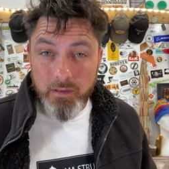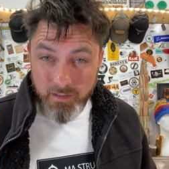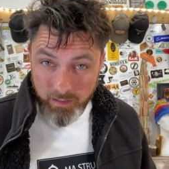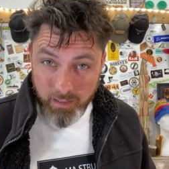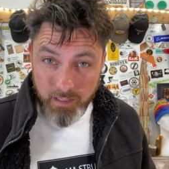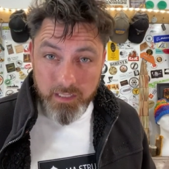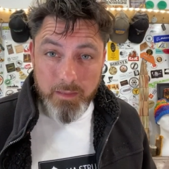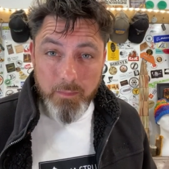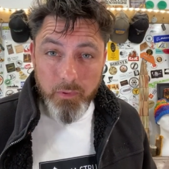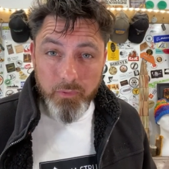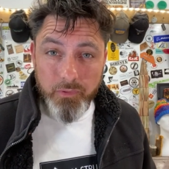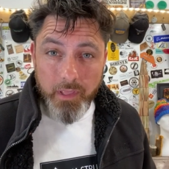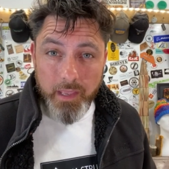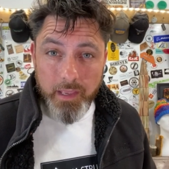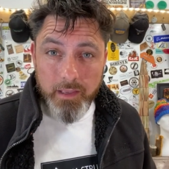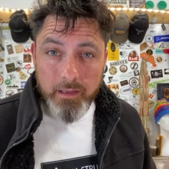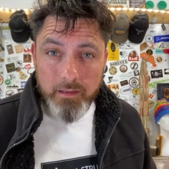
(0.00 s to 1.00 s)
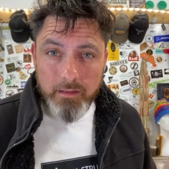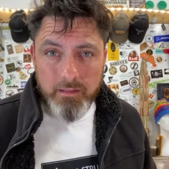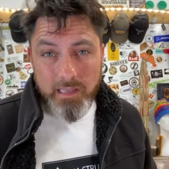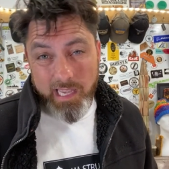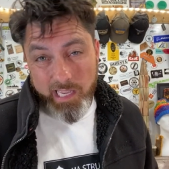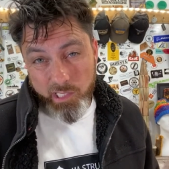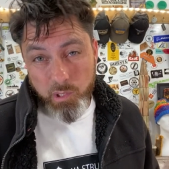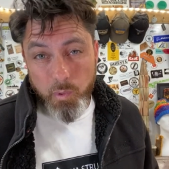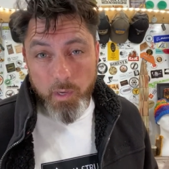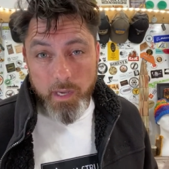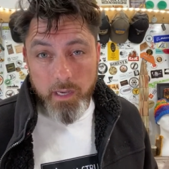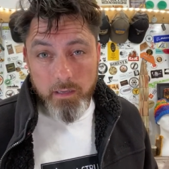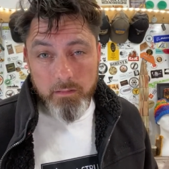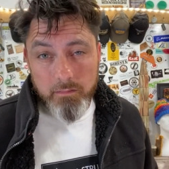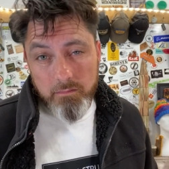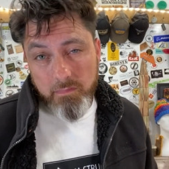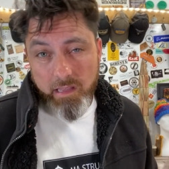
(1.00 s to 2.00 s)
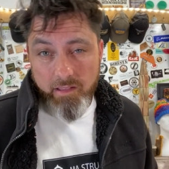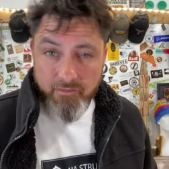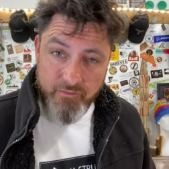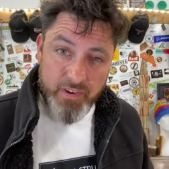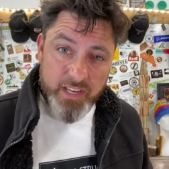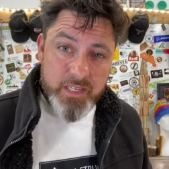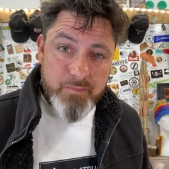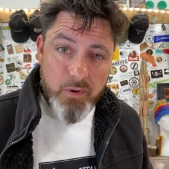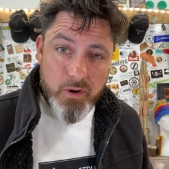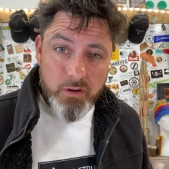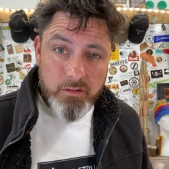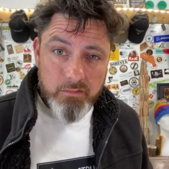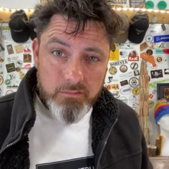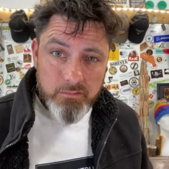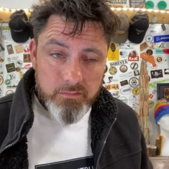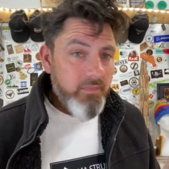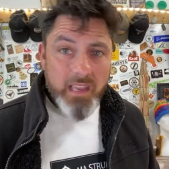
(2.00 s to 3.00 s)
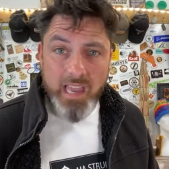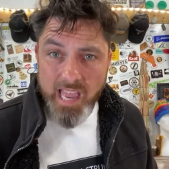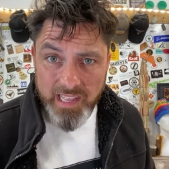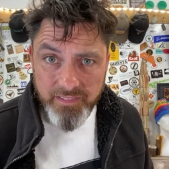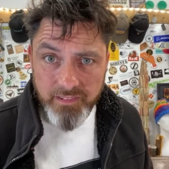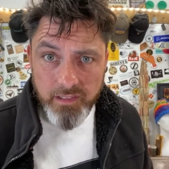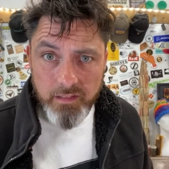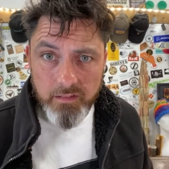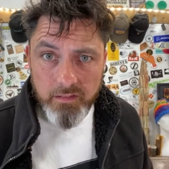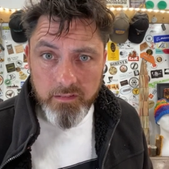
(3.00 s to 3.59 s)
because I'm on there and Twitter and Facebook and